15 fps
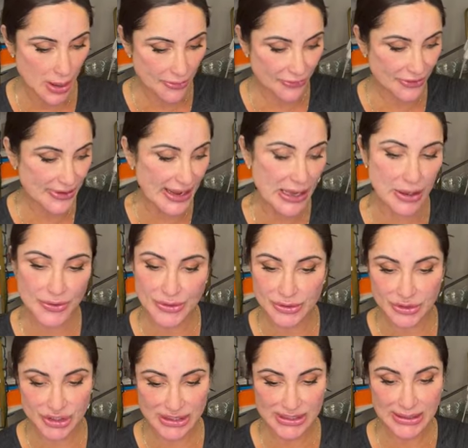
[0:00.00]
For now, they'll
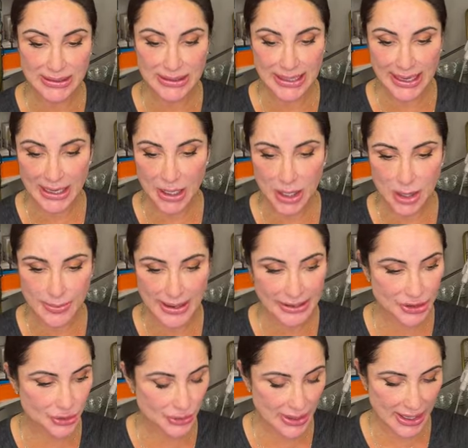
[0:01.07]
just lay on my
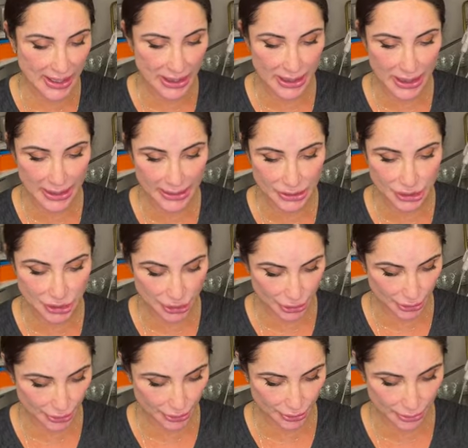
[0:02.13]
tray. I can show
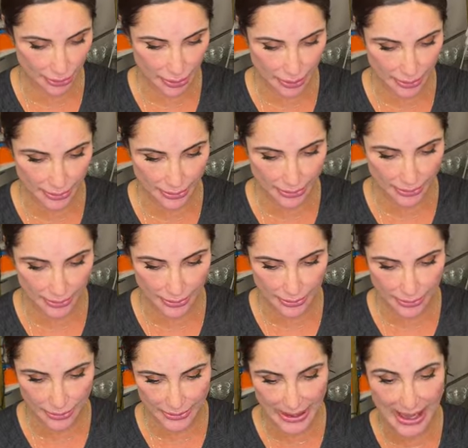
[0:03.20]
you
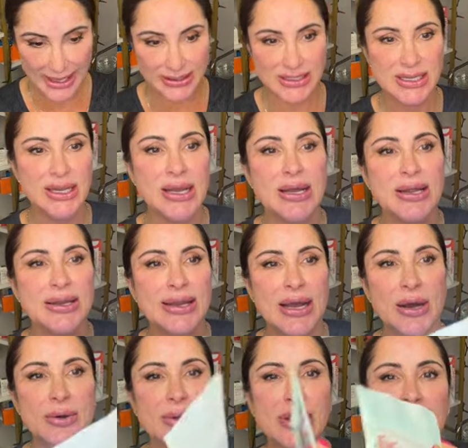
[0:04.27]
that.
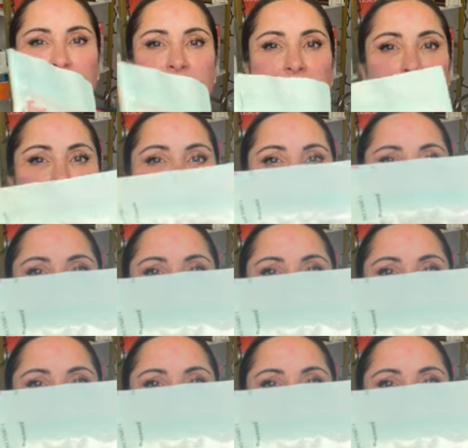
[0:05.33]
Now, here,